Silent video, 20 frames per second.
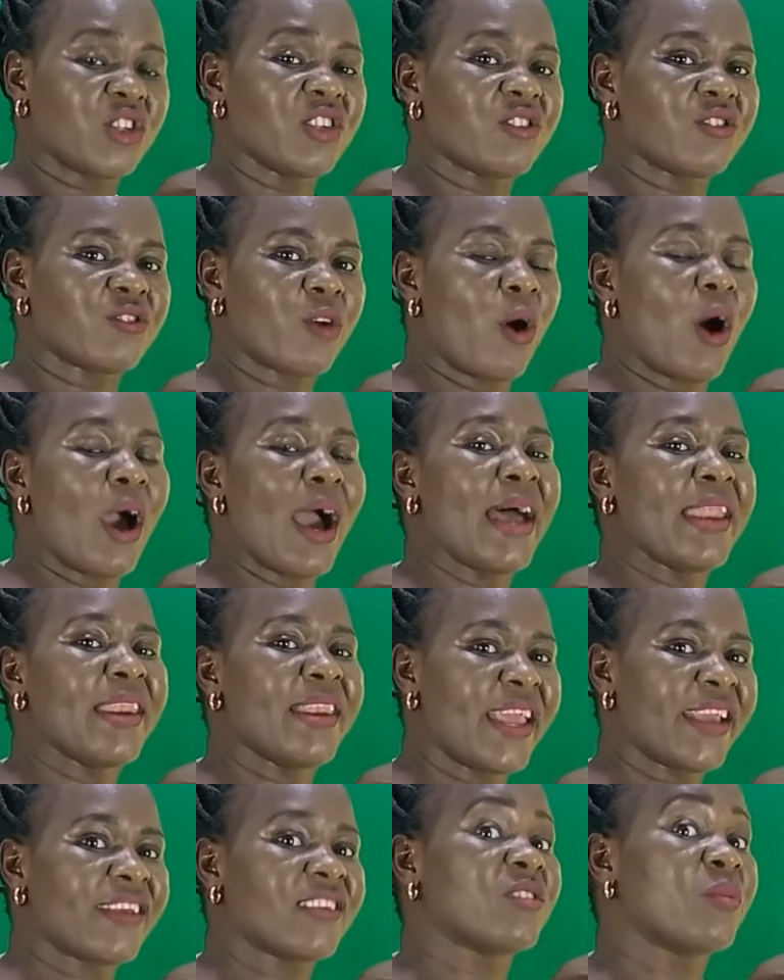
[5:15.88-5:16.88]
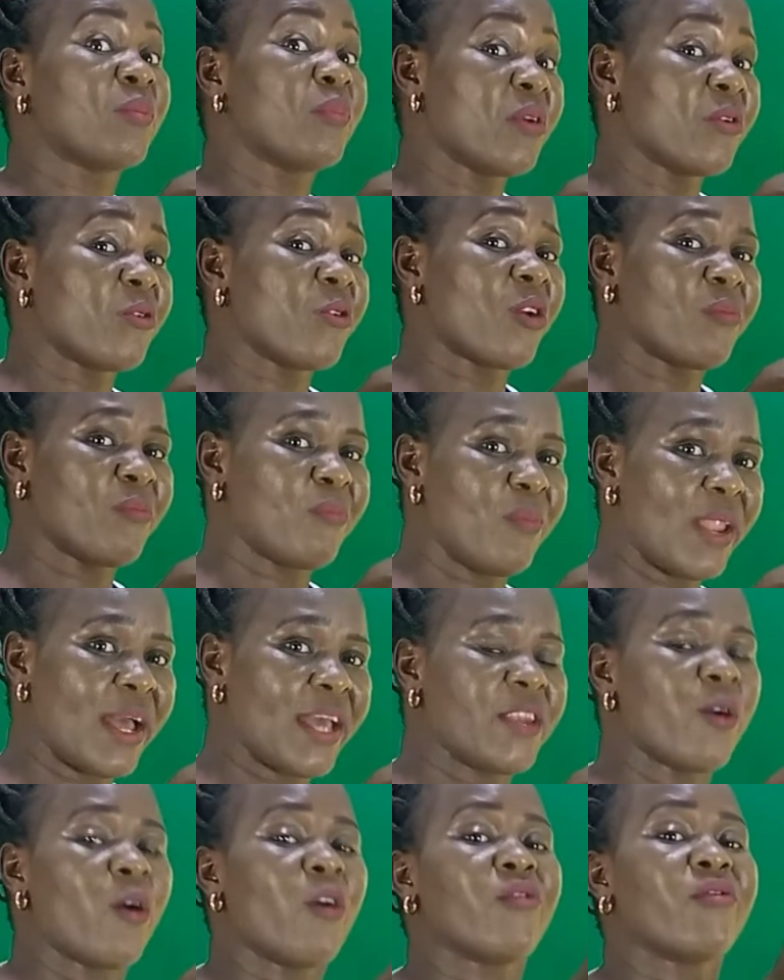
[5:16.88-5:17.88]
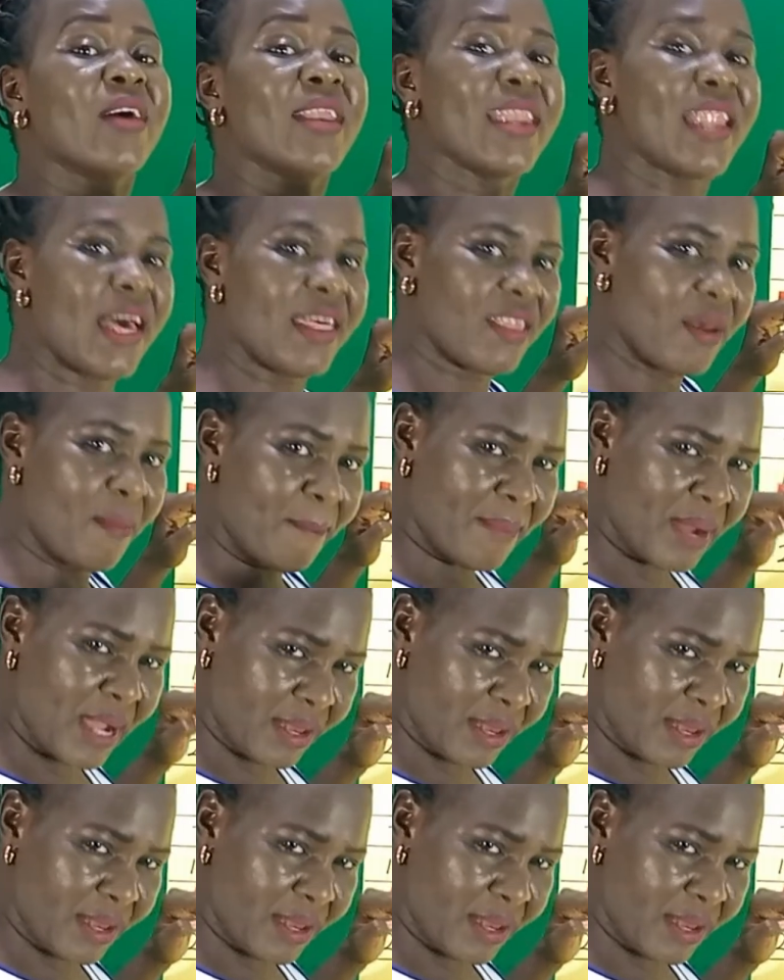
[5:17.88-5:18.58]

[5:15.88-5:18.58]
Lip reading: she saw her next period blood of another